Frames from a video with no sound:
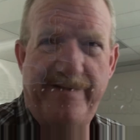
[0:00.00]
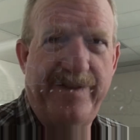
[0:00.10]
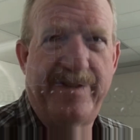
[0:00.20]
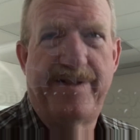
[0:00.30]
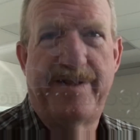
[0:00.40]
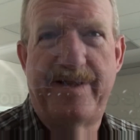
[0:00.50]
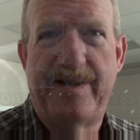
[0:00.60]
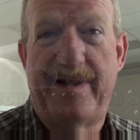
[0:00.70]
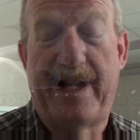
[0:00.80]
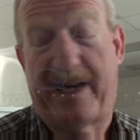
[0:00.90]
the fields
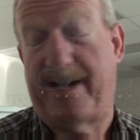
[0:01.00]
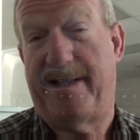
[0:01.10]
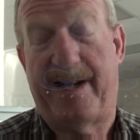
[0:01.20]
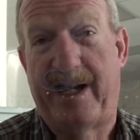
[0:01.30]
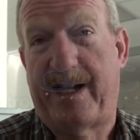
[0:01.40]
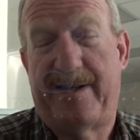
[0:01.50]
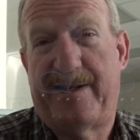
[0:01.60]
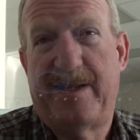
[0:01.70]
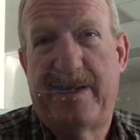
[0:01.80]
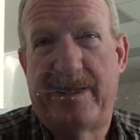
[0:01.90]
that I
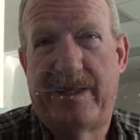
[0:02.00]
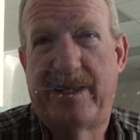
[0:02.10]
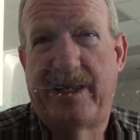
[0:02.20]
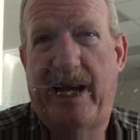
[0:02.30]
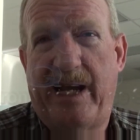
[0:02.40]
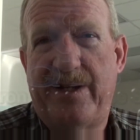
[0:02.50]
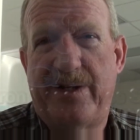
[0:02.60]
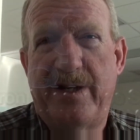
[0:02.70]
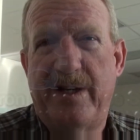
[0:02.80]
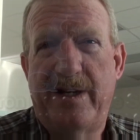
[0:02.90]
could gauge.